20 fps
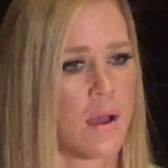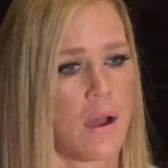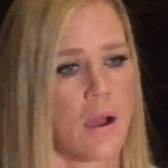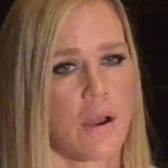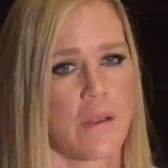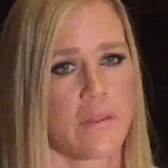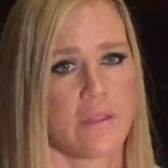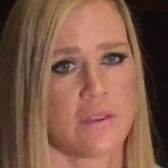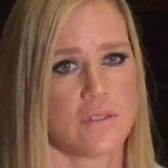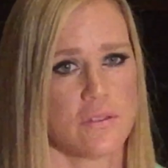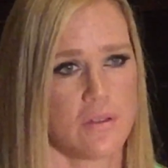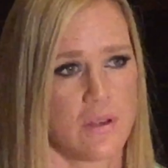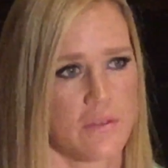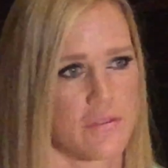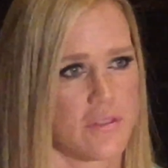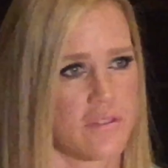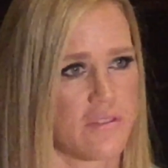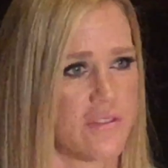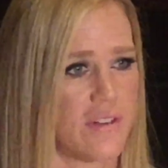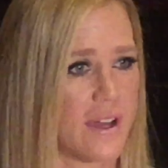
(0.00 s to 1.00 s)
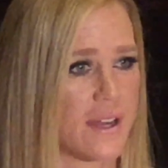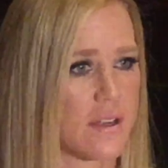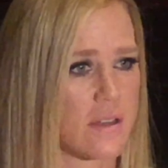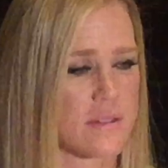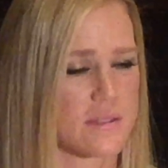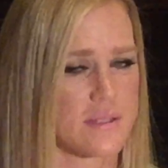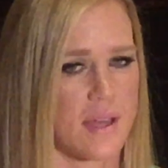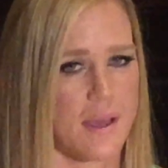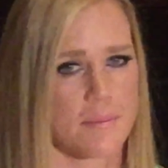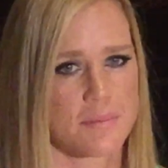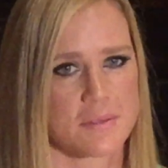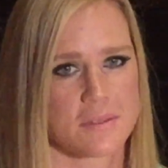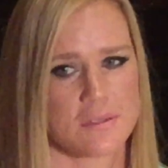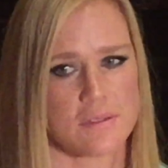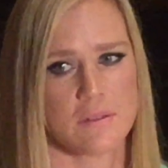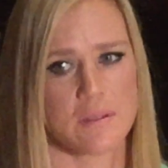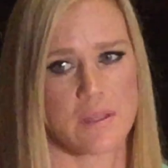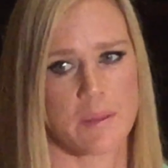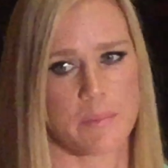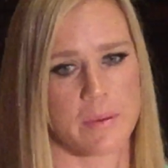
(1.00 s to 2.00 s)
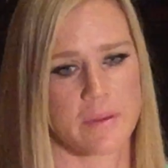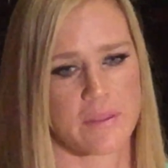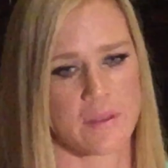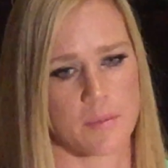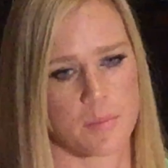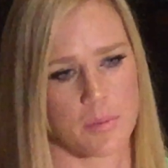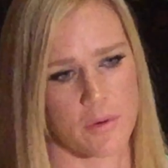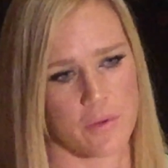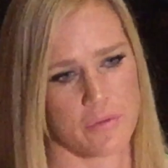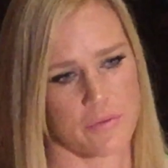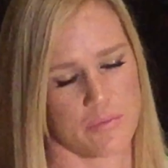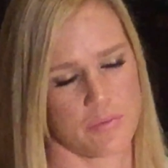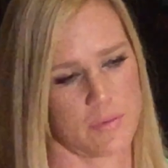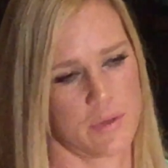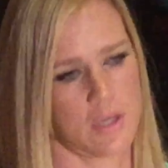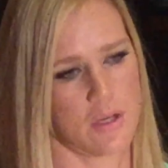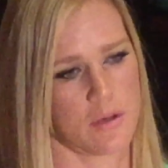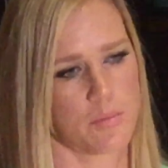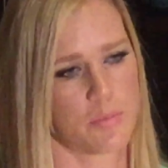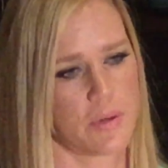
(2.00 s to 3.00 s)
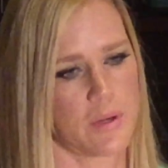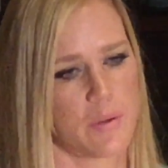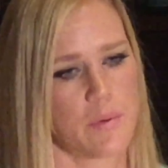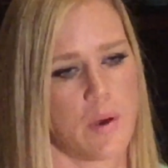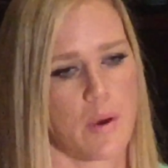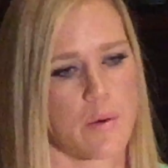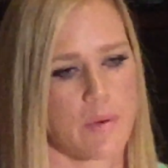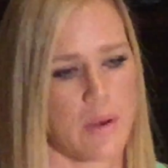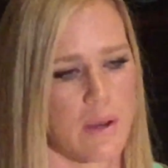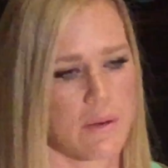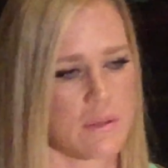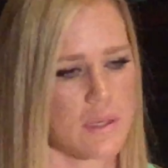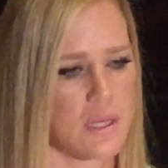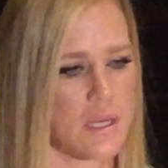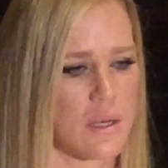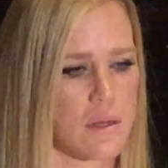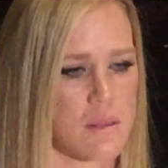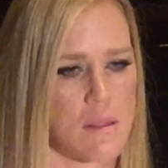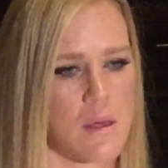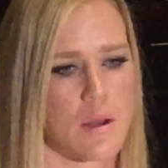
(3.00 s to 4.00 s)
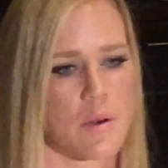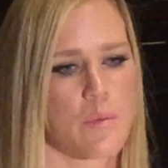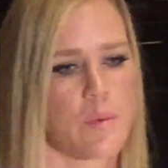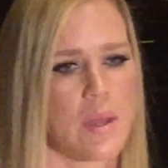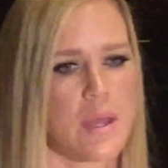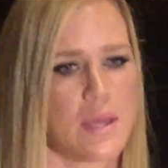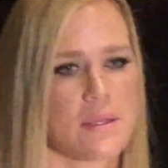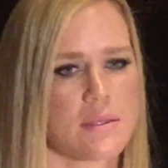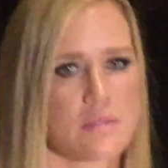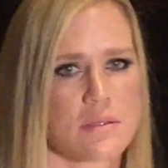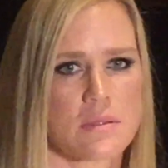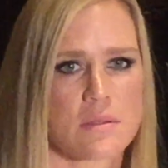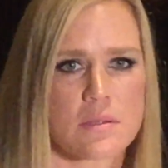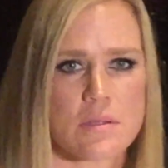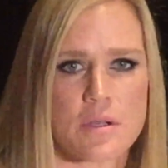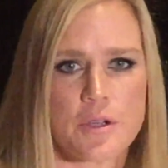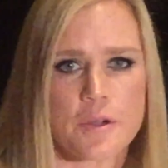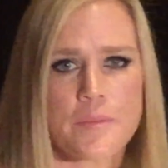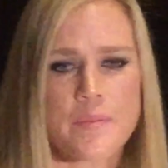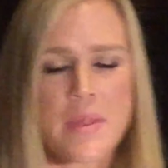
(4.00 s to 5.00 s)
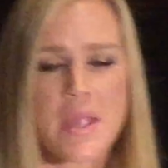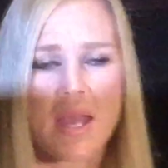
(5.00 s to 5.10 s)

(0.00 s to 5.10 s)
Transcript: Are there two different fighters? Absolutely, but they're both, you know, pretty well rounded in a lot of ways, and so